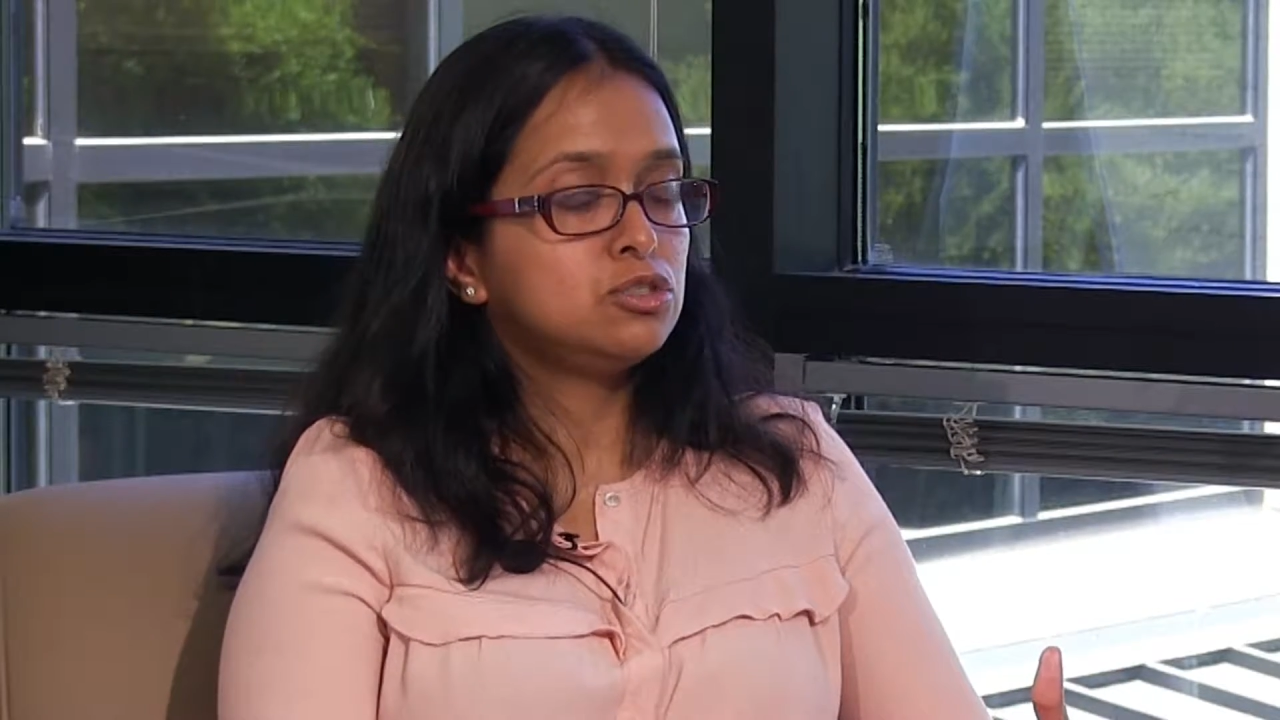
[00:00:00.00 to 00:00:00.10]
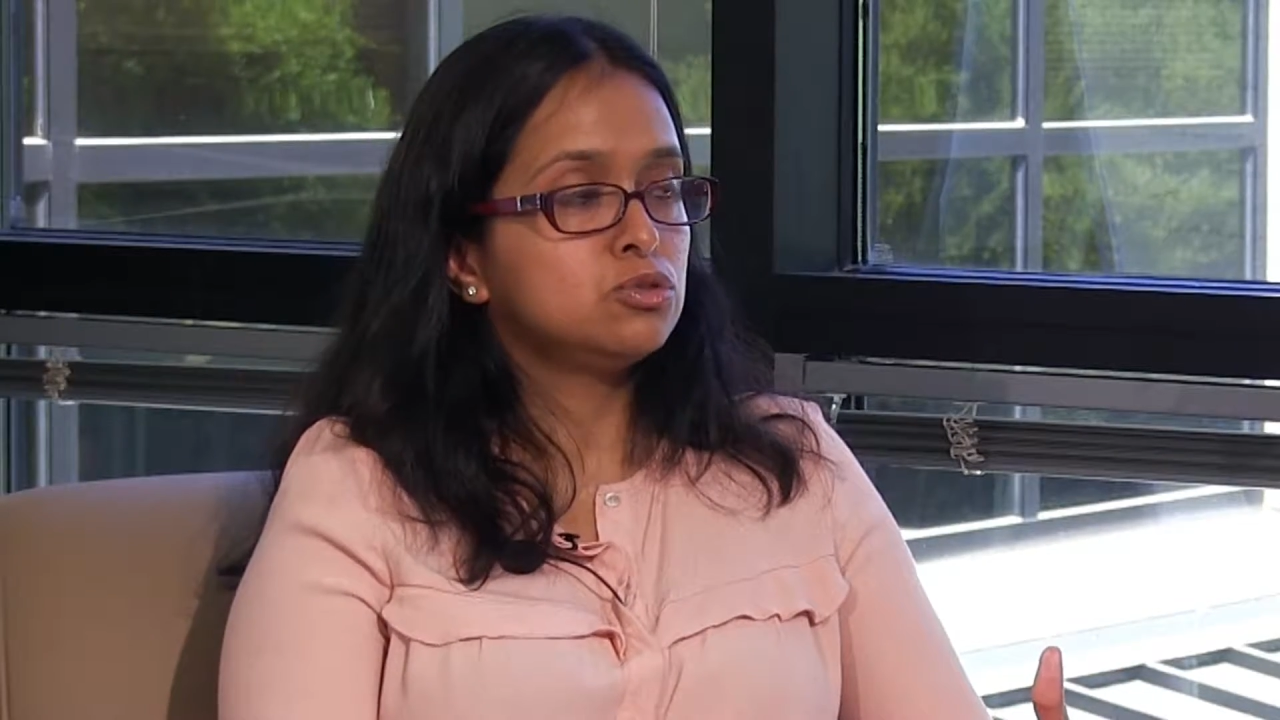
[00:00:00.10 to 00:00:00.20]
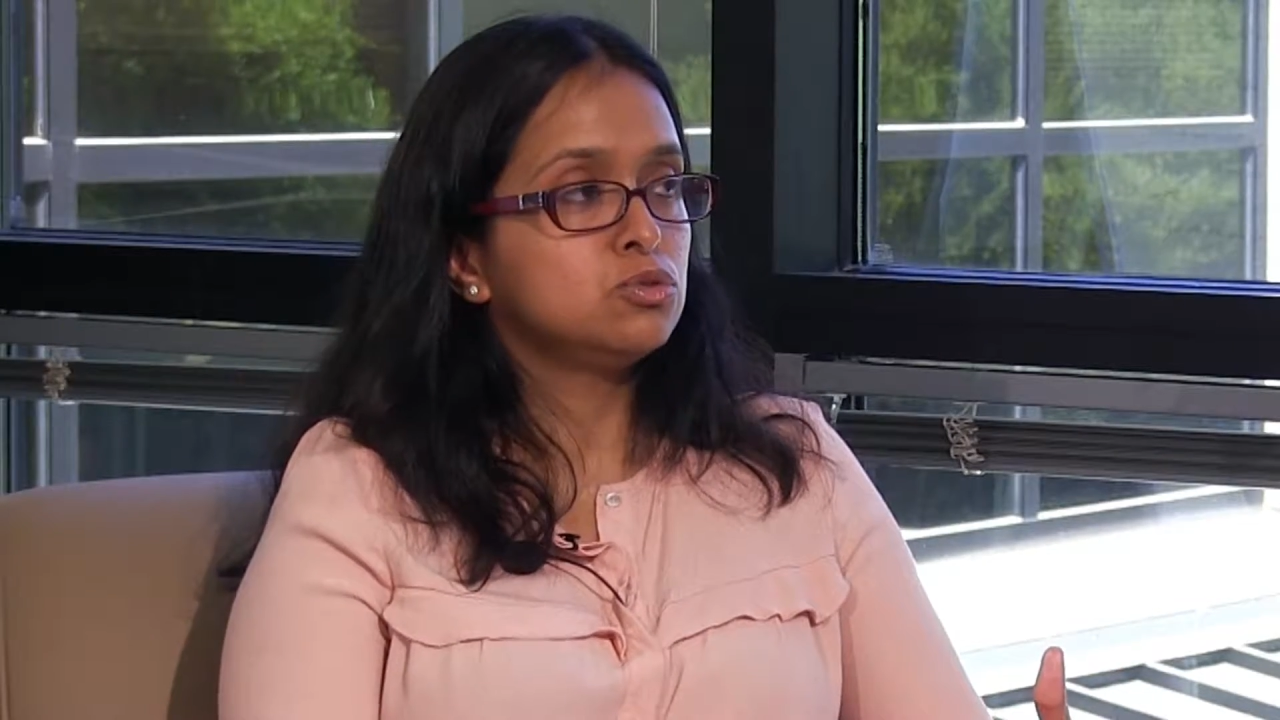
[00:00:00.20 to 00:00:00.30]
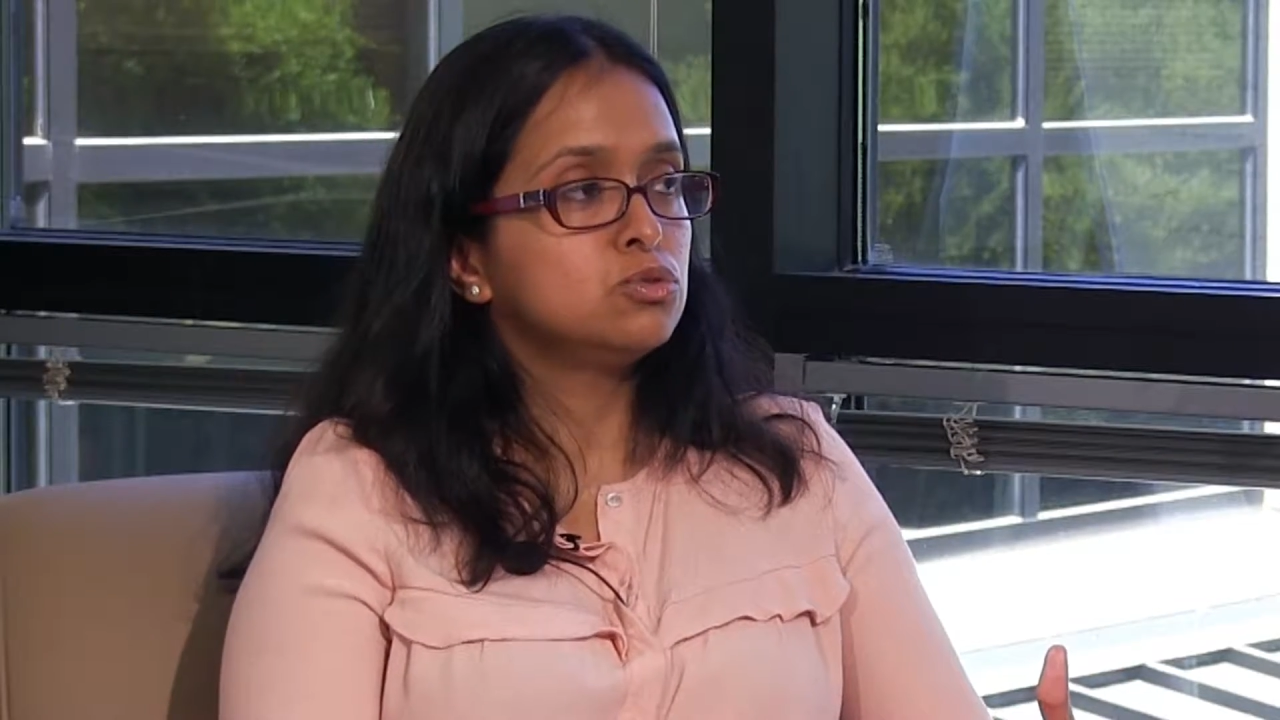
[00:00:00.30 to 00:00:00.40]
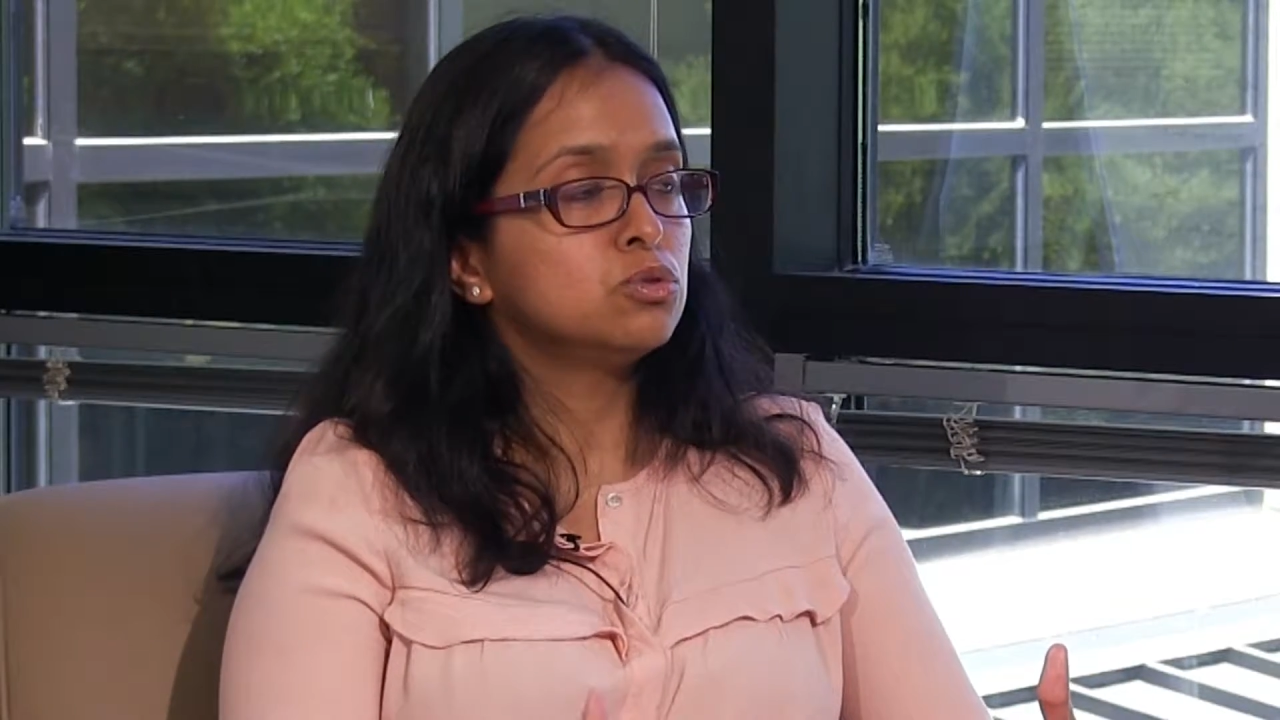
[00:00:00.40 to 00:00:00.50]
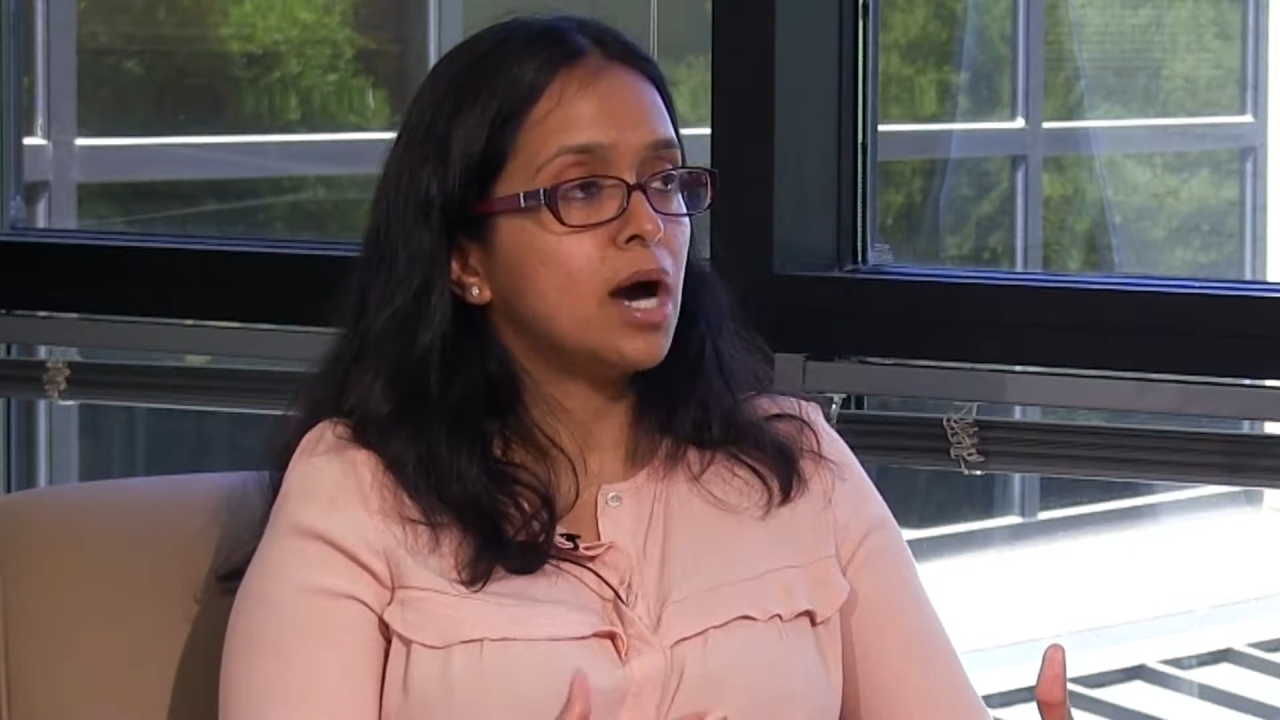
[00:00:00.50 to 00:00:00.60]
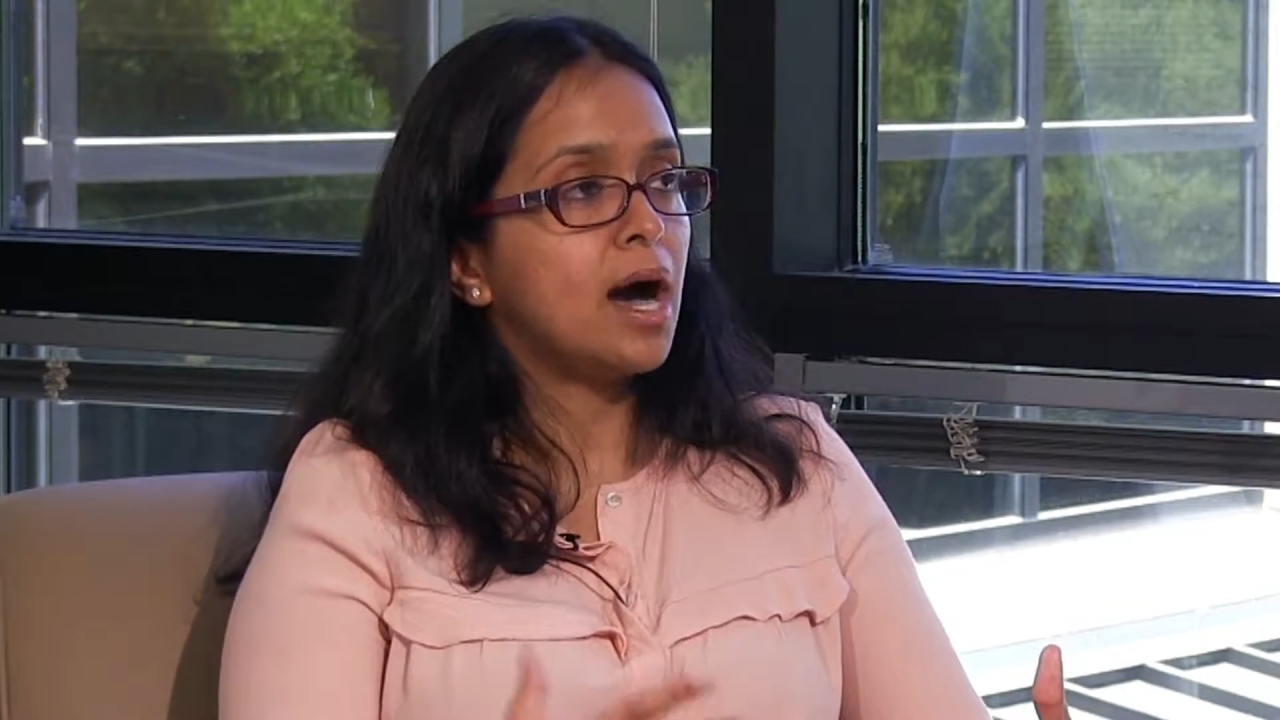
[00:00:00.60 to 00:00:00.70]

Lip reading: to